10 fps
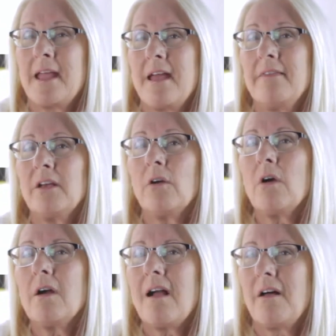And there
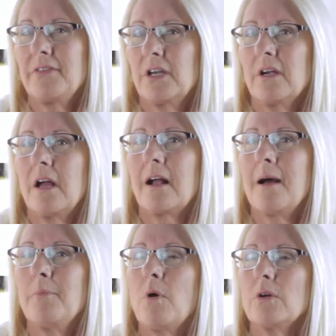are out there a
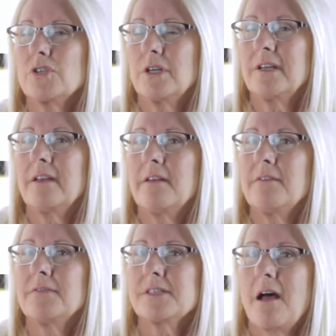couple
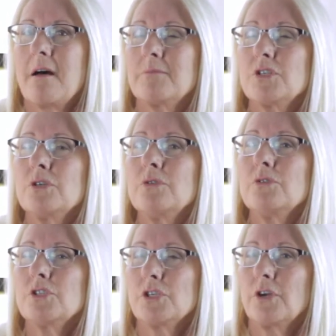alternatives to
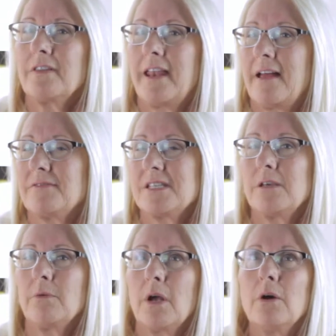sugar that have
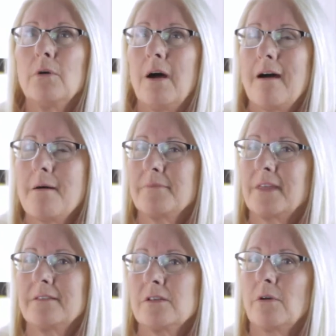
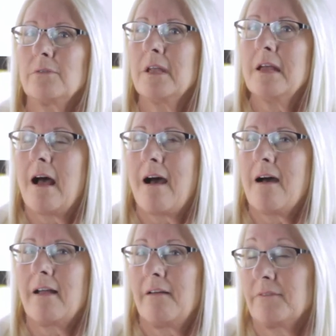that don't
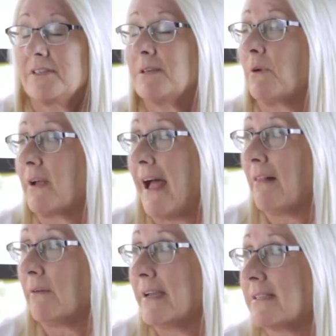have 0
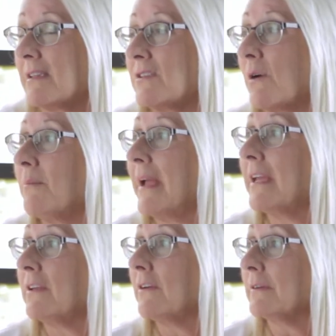calories and don't
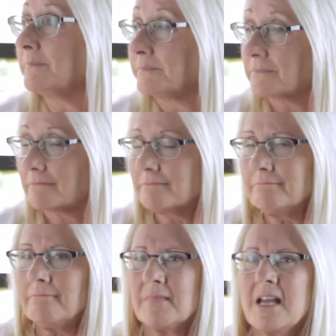make your
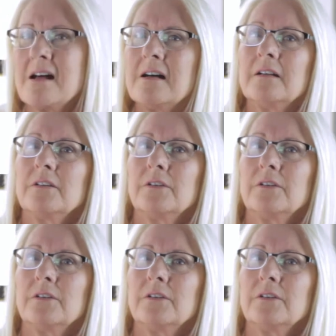I